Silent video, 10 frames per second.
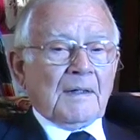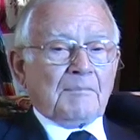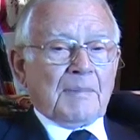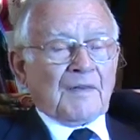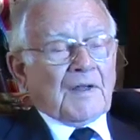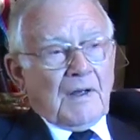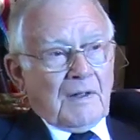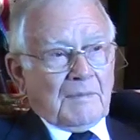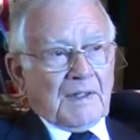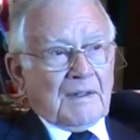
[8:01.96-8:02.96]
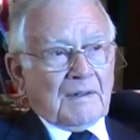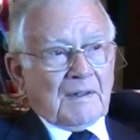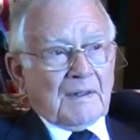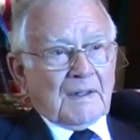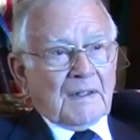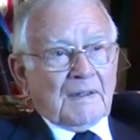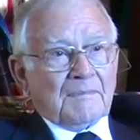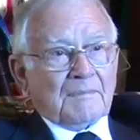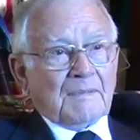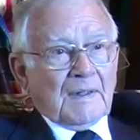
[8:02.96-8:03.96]
But the Army
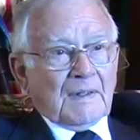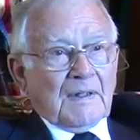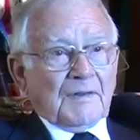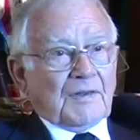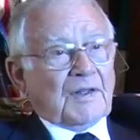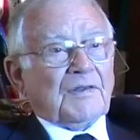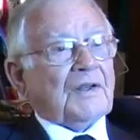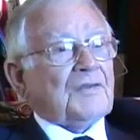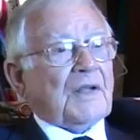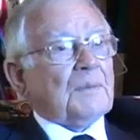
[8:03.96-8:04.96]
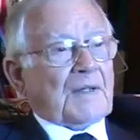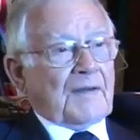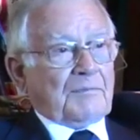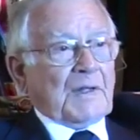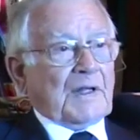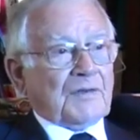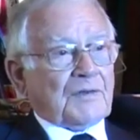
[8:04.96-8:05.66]
said yes, they would have me in,